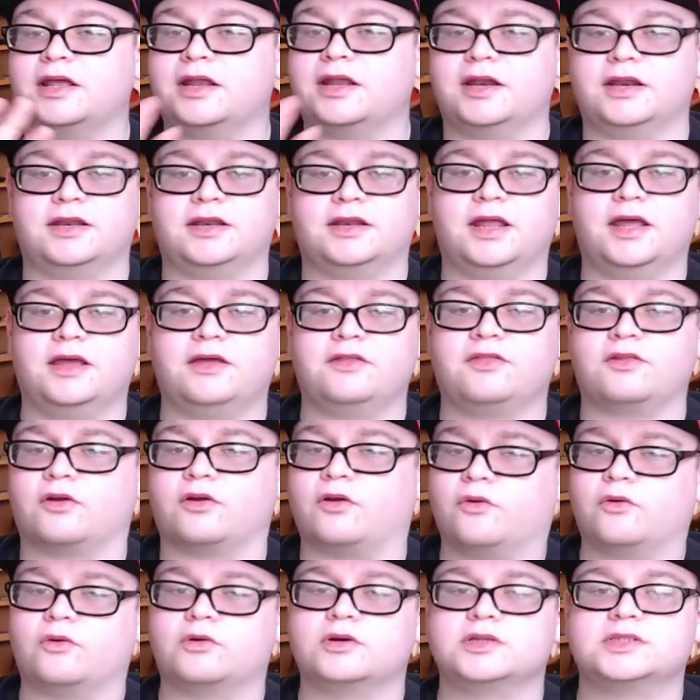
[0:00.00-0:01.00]
a death or
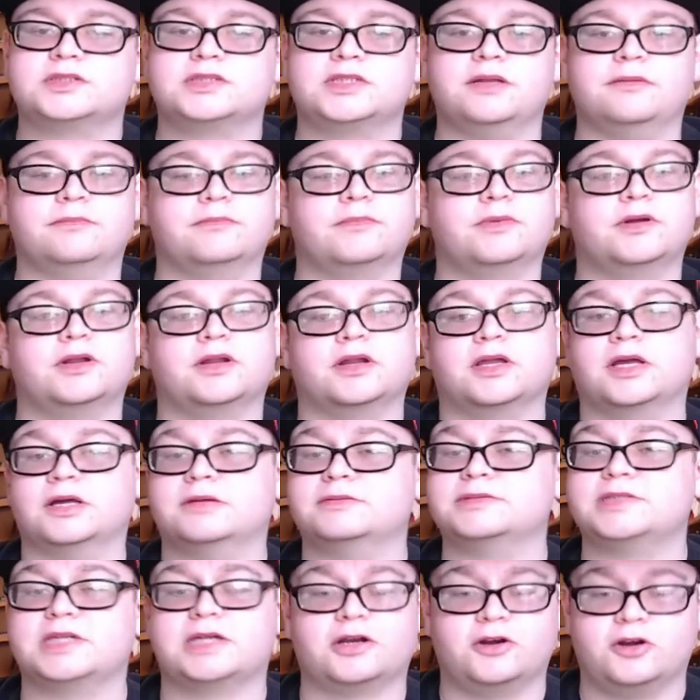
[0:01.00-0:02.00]
gore scene, but it
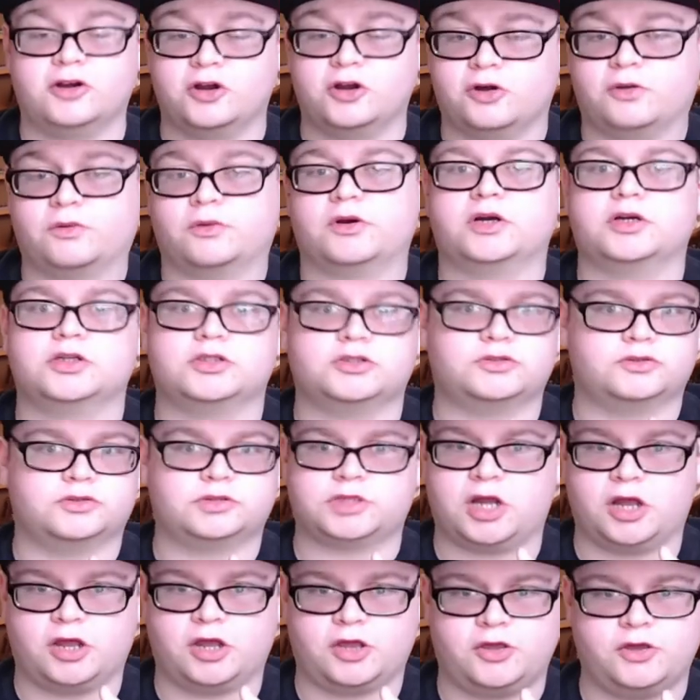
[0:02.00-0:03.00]
comes out of nowhere to
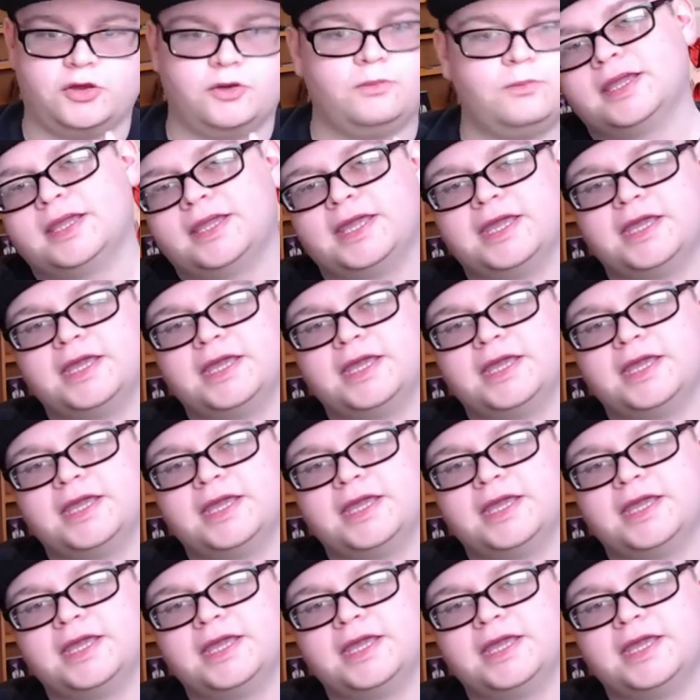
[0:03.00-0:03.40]
shock you.